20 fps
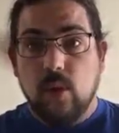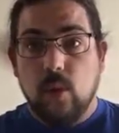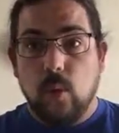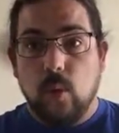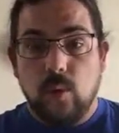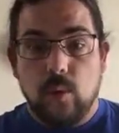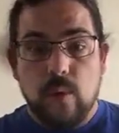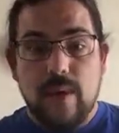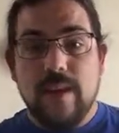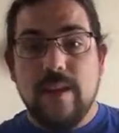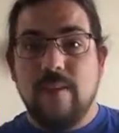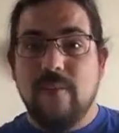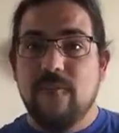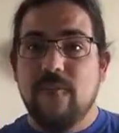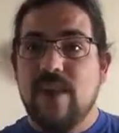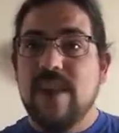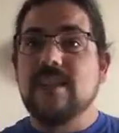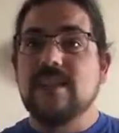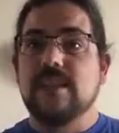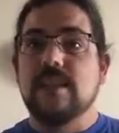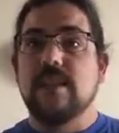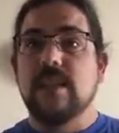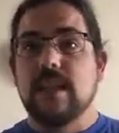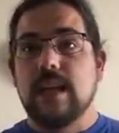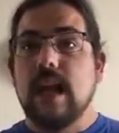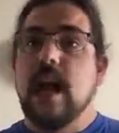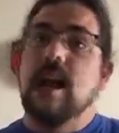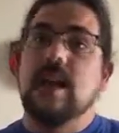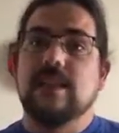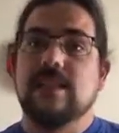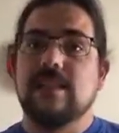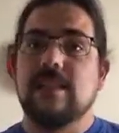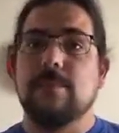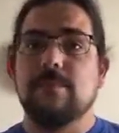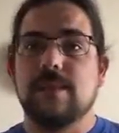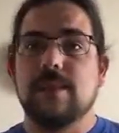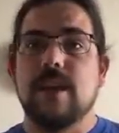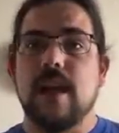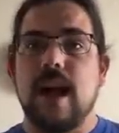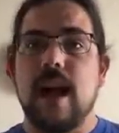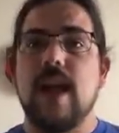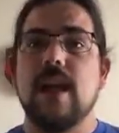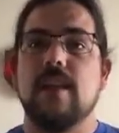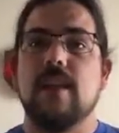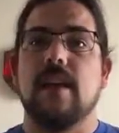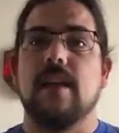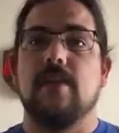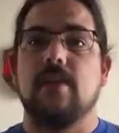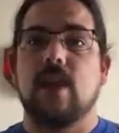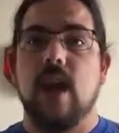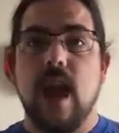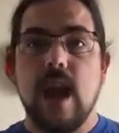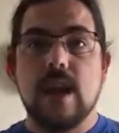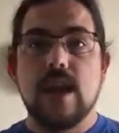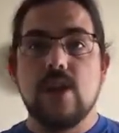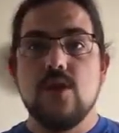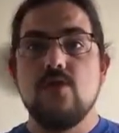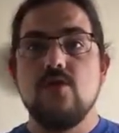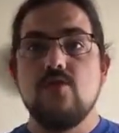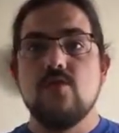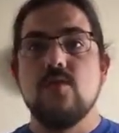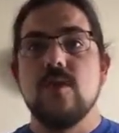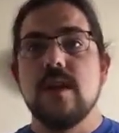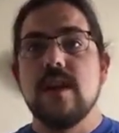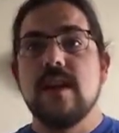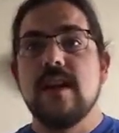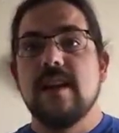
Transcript: When we invented the concept of the Highlander, I knew